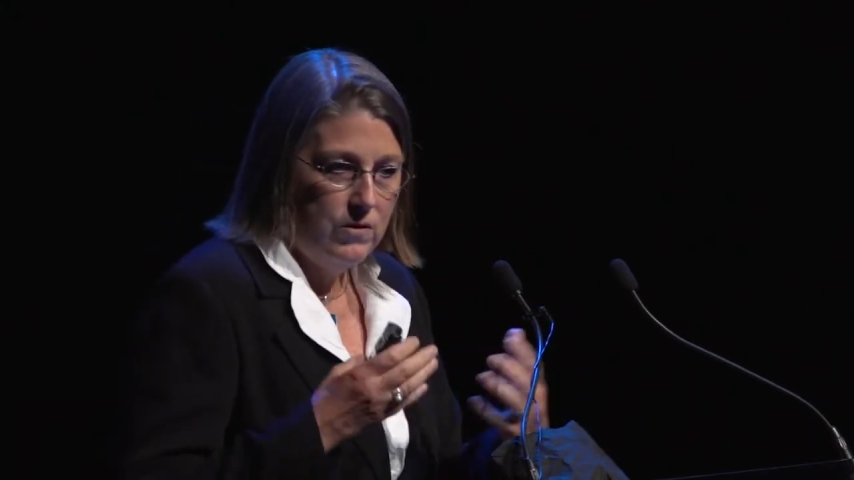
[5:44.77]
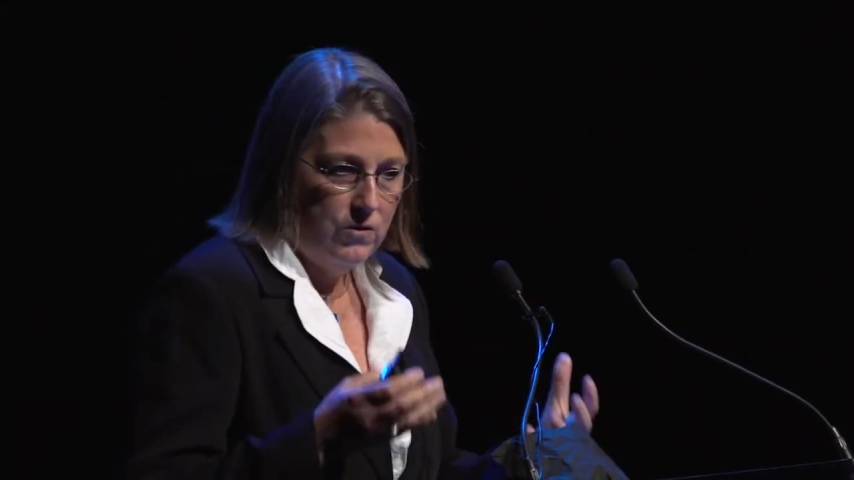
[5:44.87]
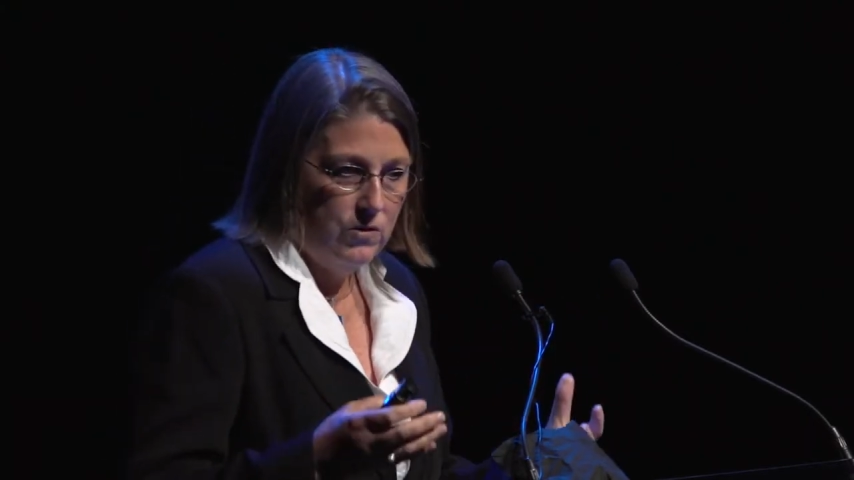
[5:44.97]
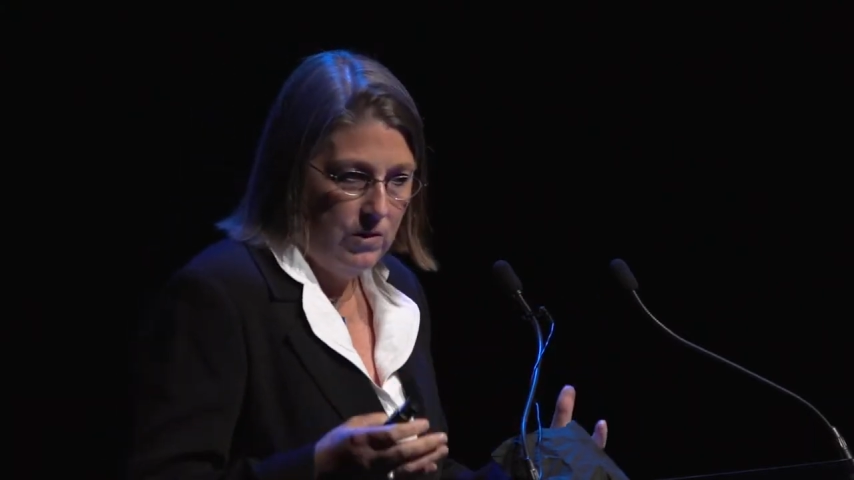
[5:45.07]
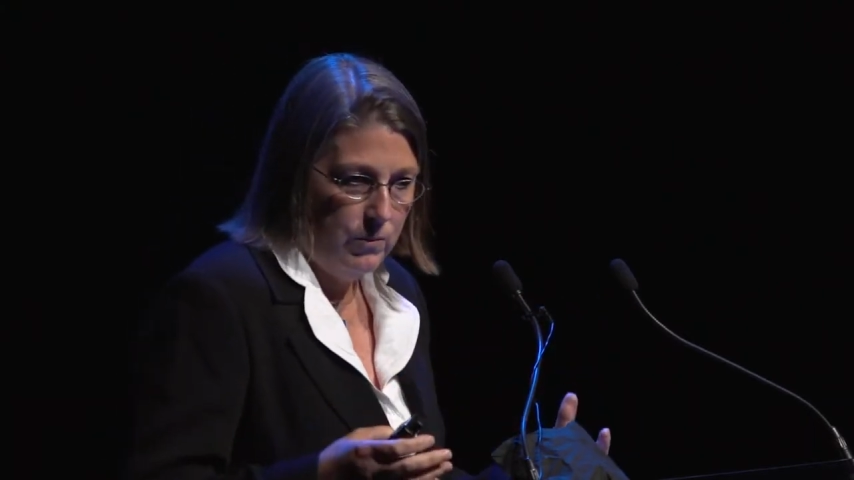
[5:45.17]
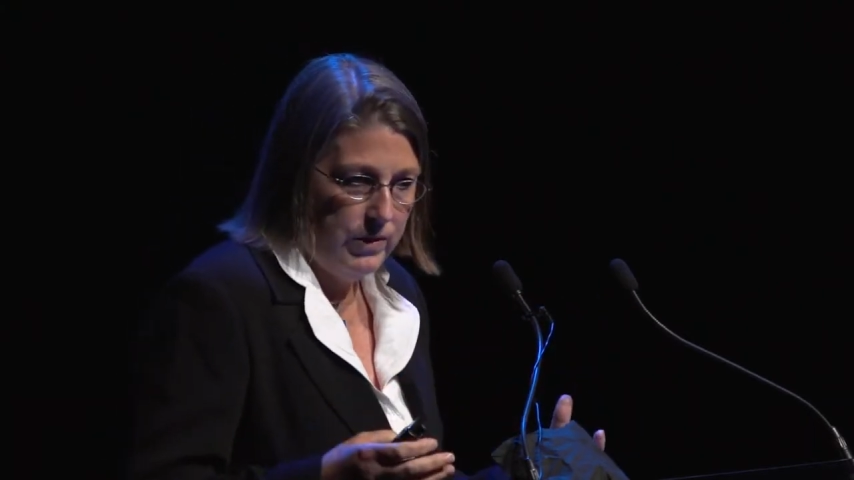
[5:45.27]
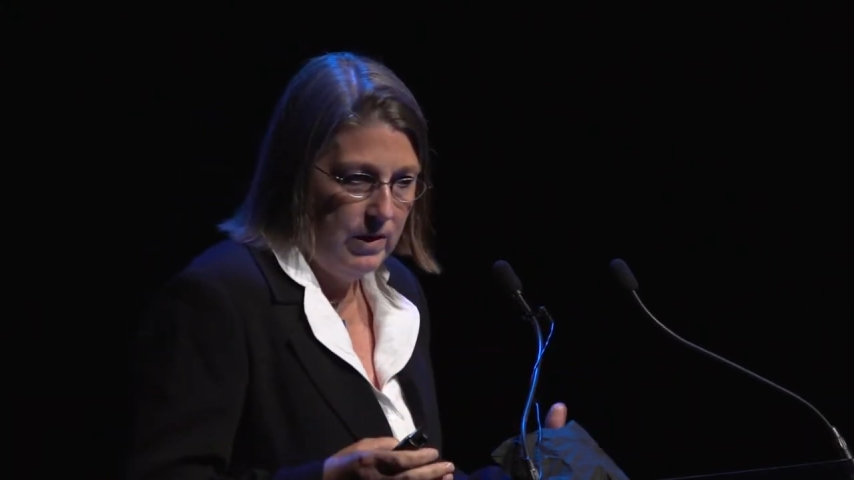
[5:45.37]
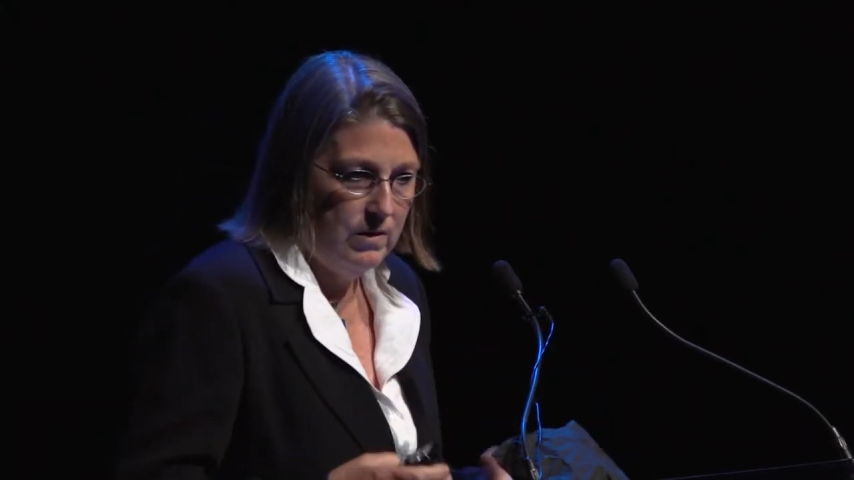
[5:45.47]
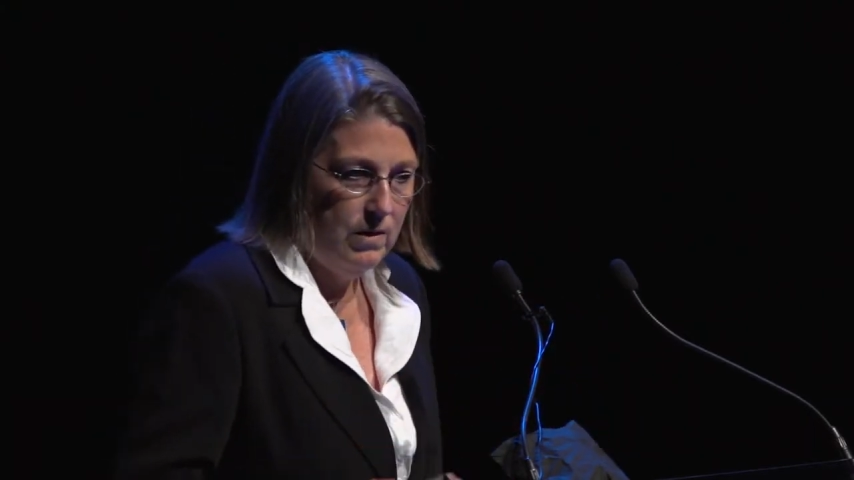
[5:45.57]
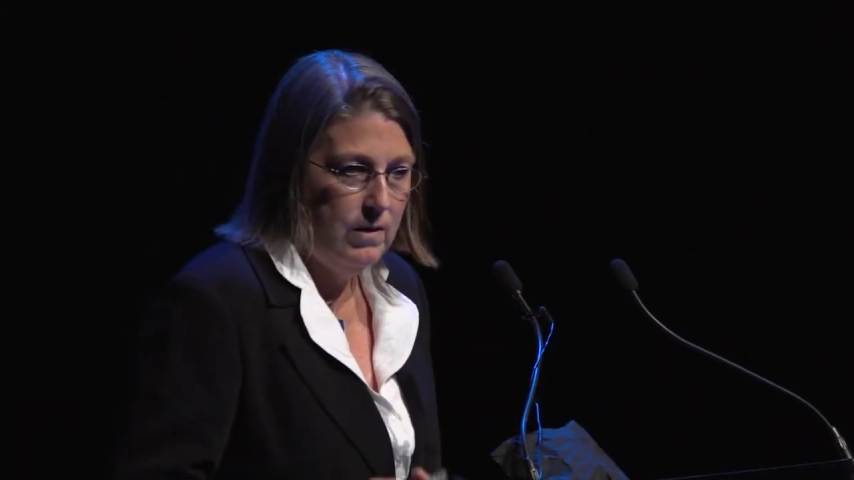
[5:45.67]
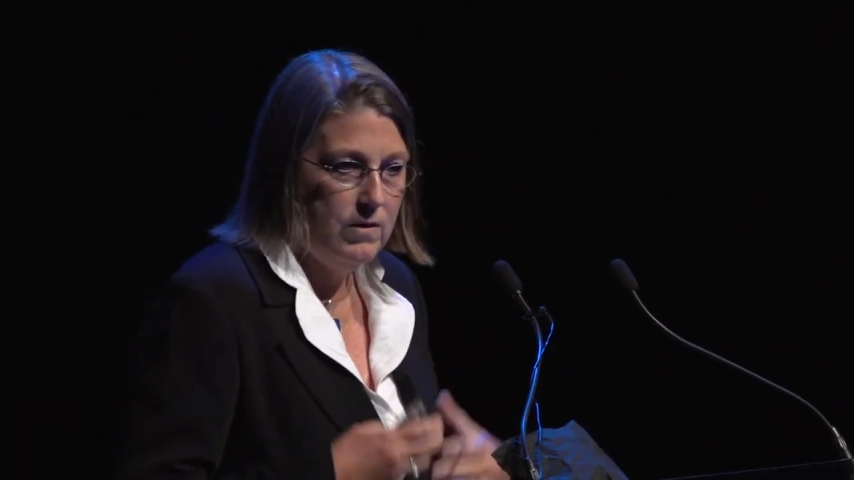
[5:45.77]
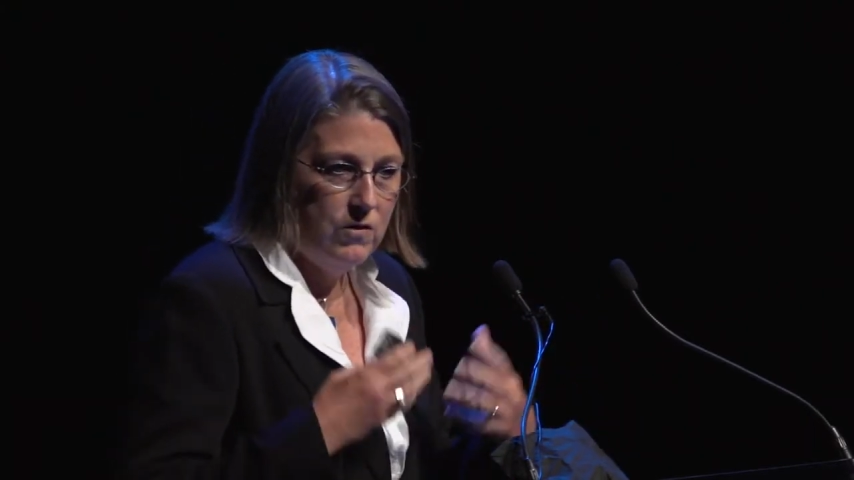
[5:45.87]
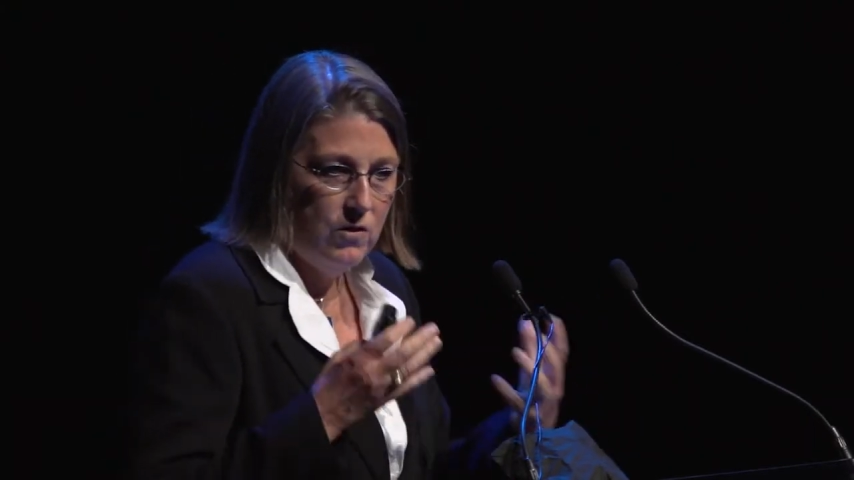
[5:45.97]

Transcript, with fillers: to complete, to